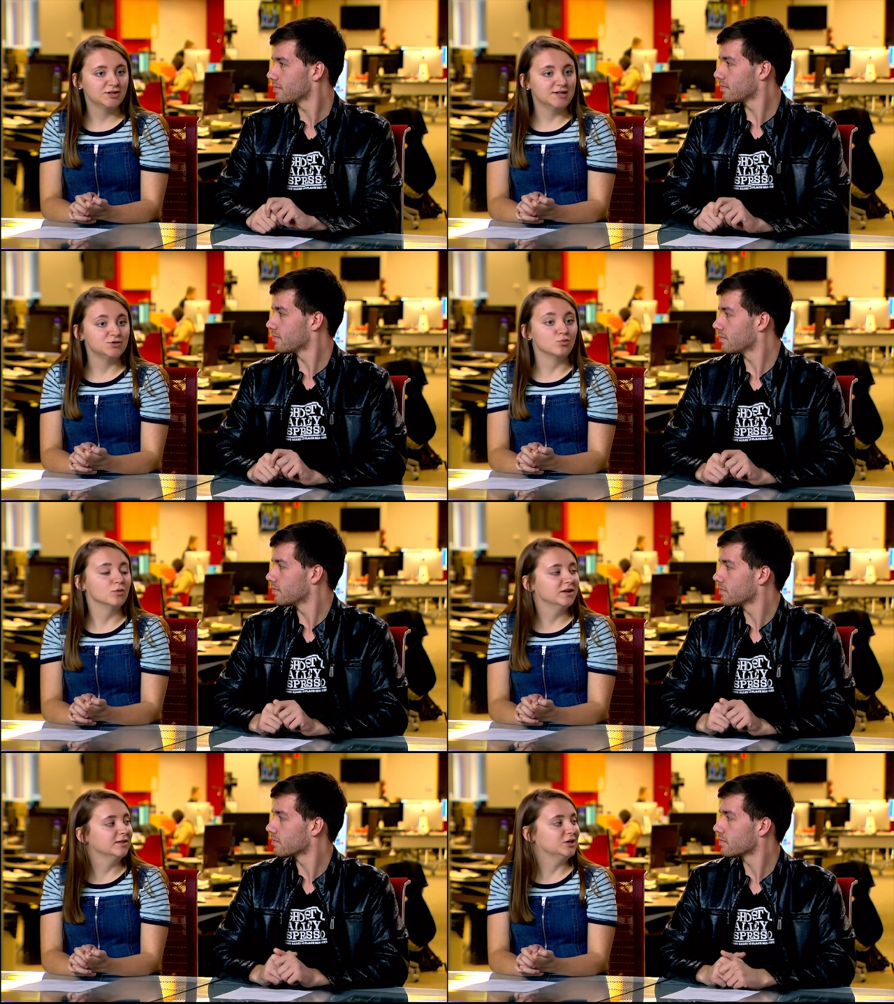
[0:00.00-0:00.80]
Speaker 1: is
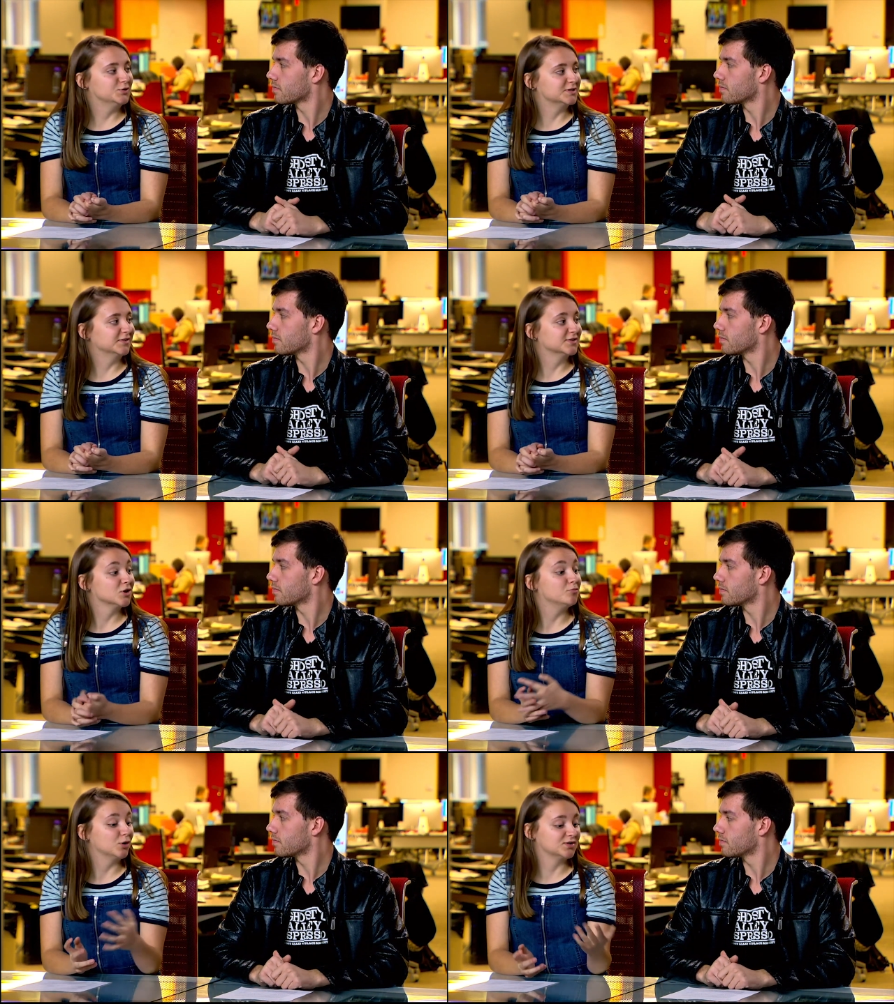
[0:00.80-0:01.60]
really using this on
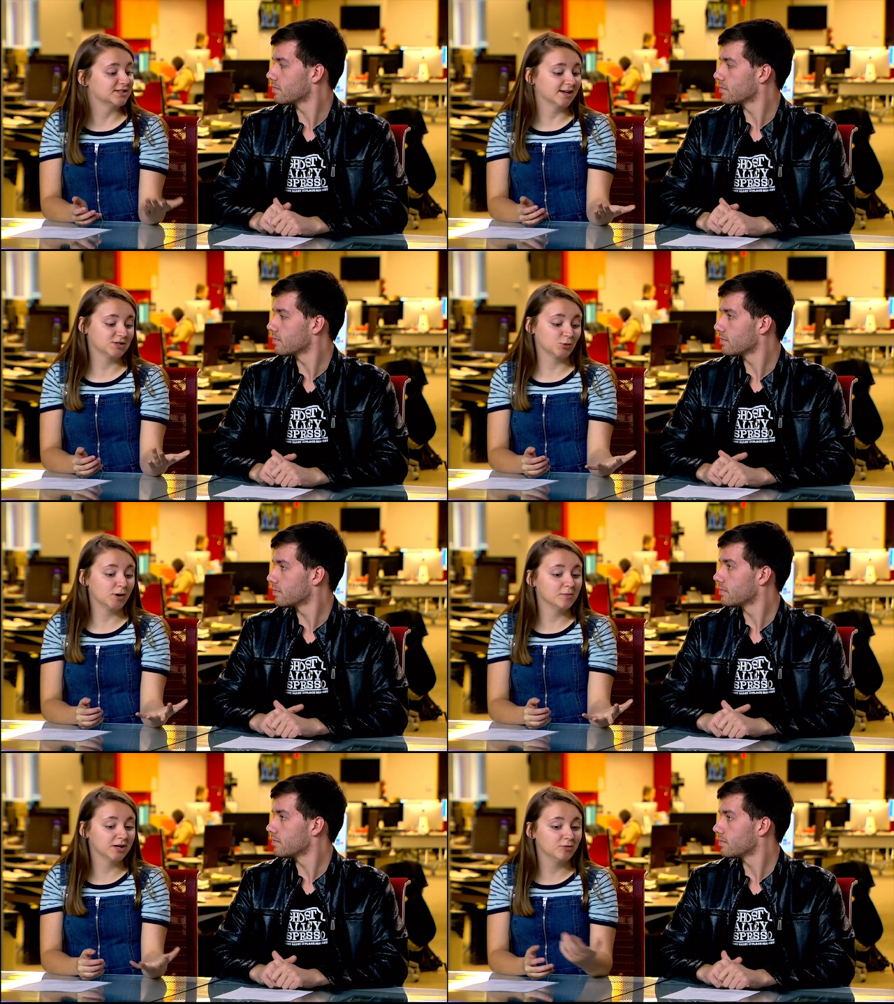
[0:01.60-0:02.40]
both sides.
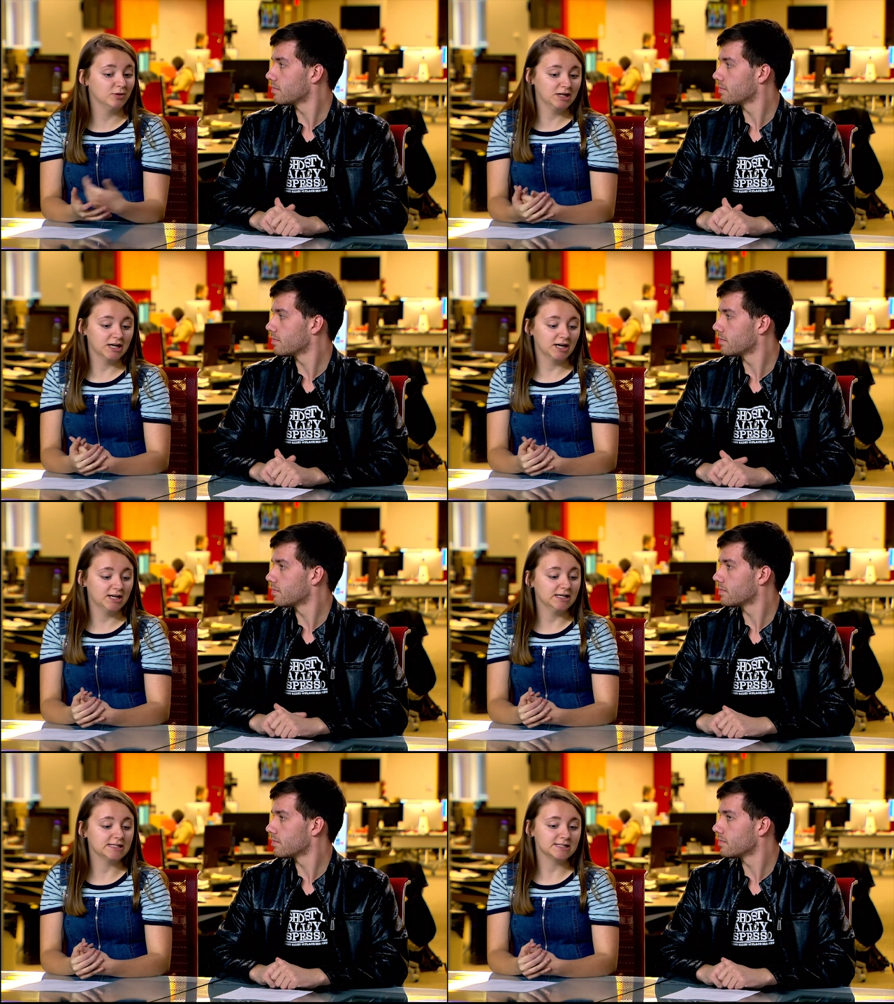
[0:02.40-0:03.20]
Republican media
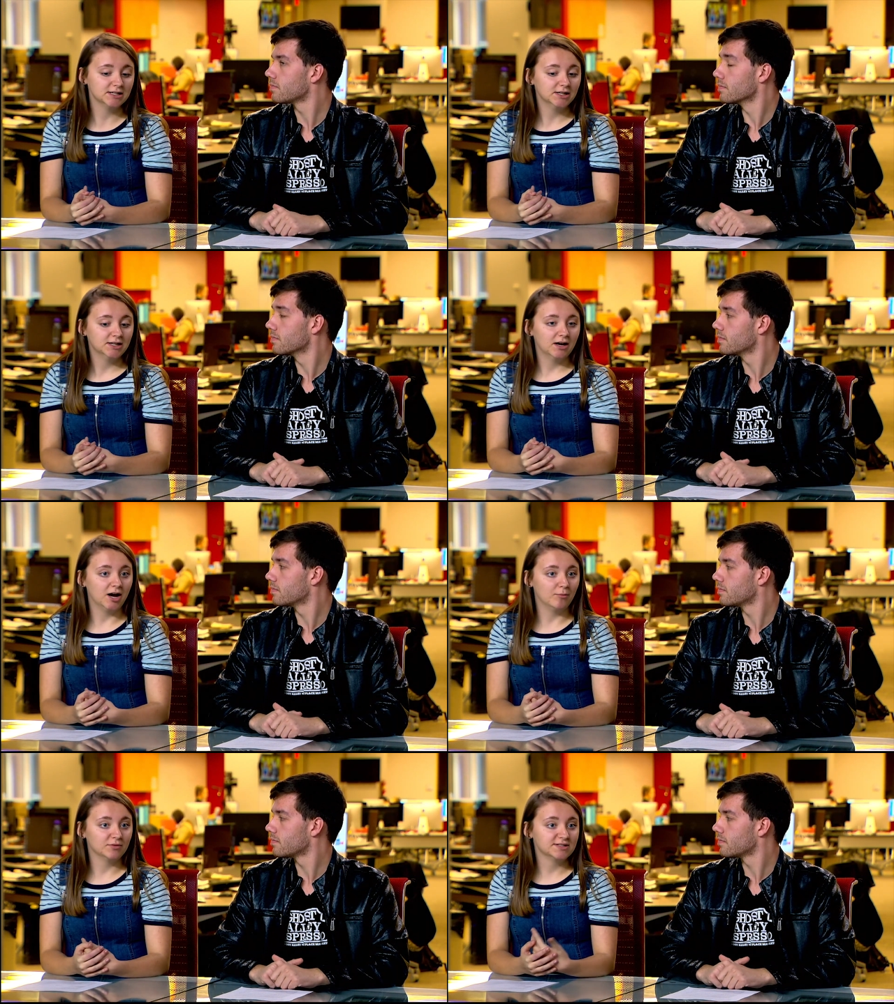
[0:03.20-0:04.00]
is
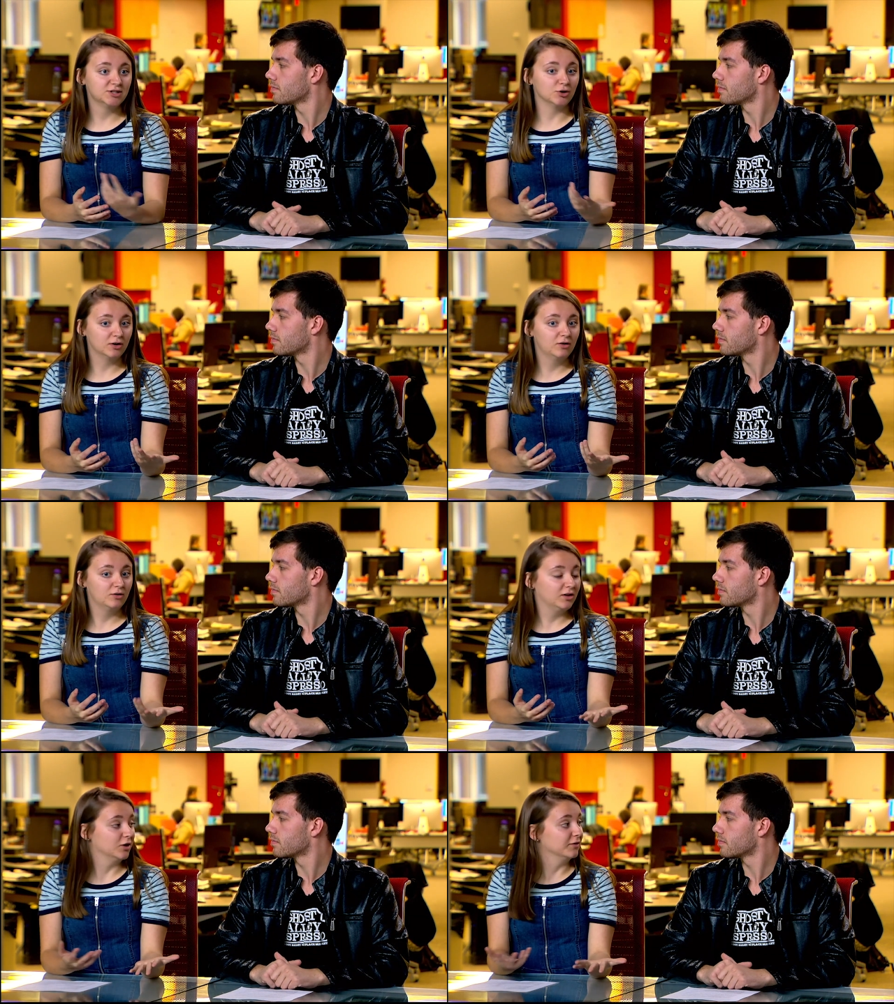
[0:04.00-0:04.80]
um, still
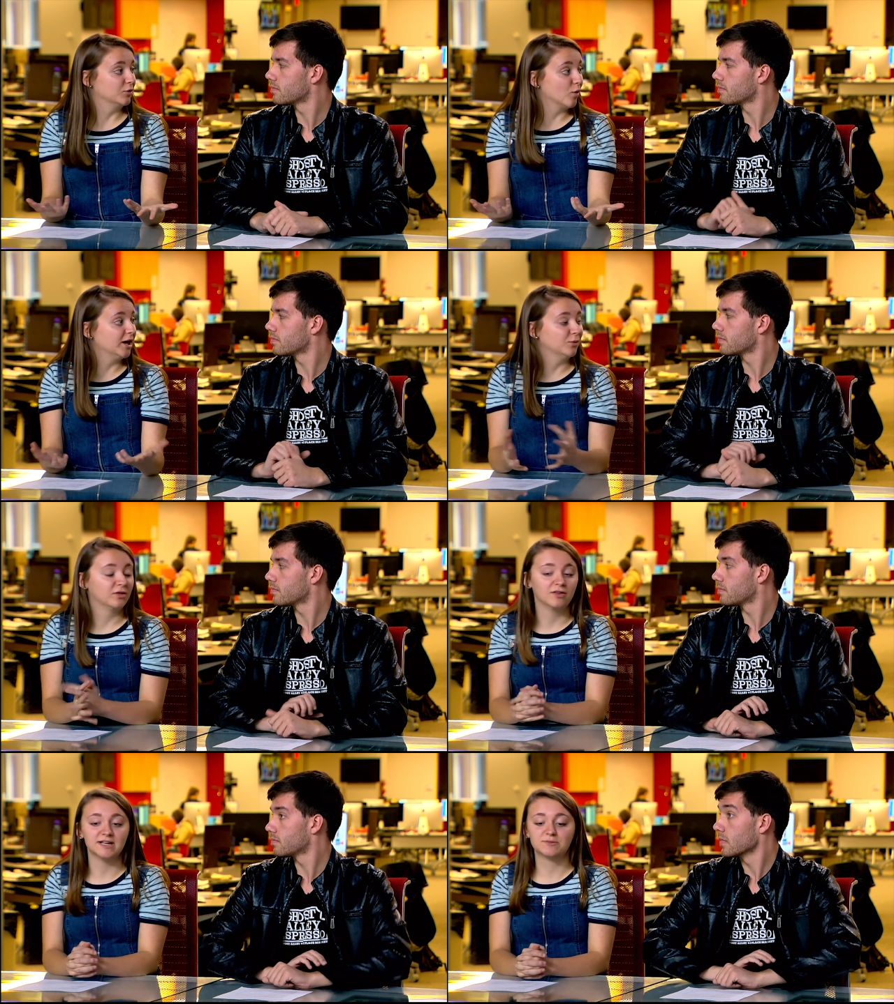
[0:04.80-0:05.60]
clearly running with
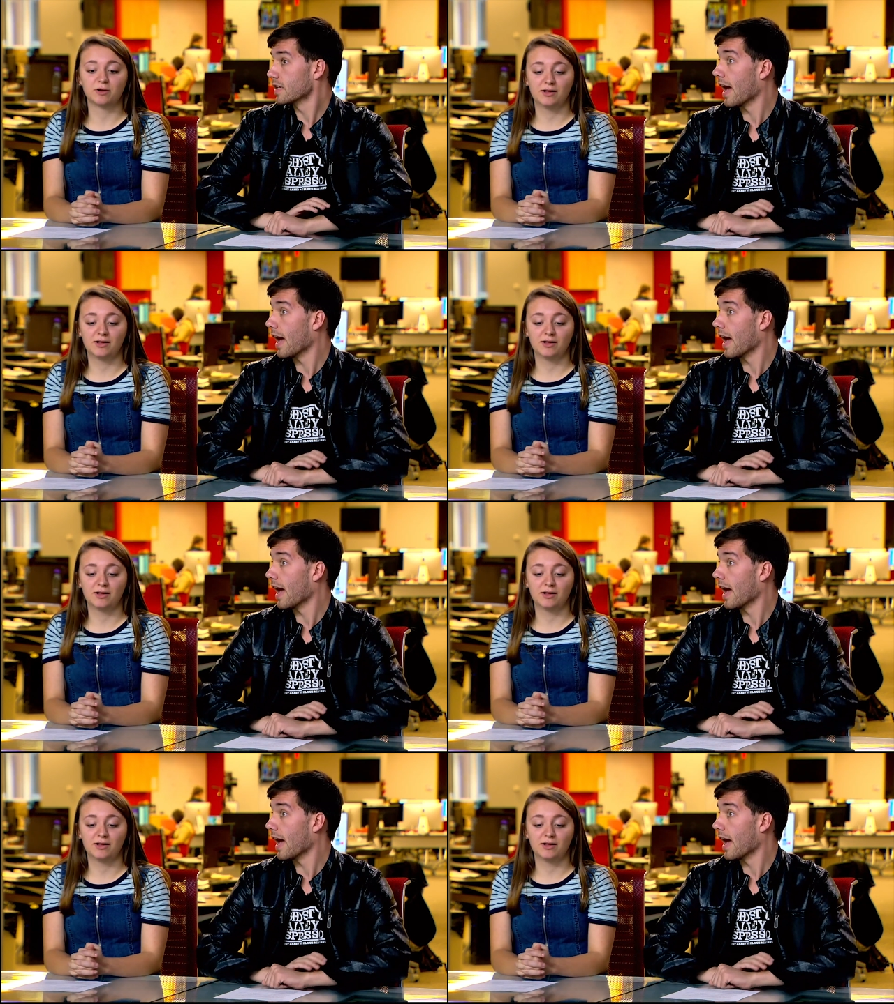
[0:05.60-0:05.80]
this, but yeah.